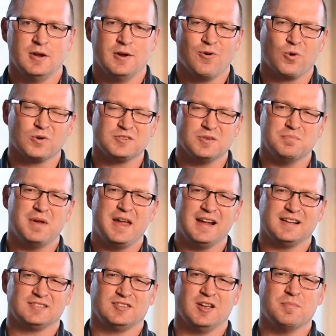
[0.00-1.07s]
or to
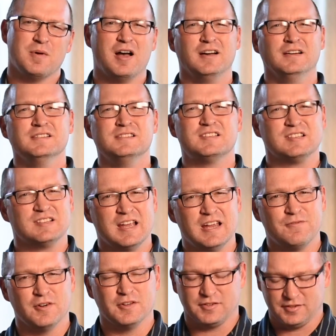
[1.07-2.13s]
make some
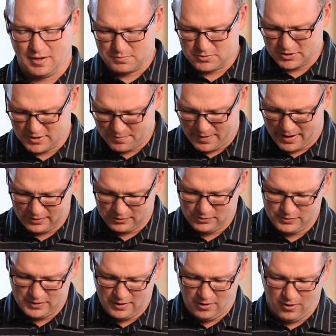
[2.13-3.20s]
unsafe assumption about who
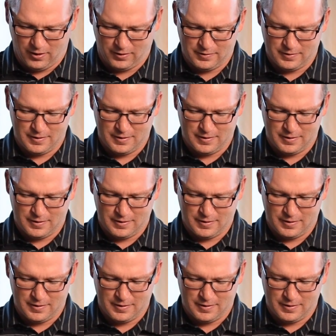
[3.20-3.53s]
they are.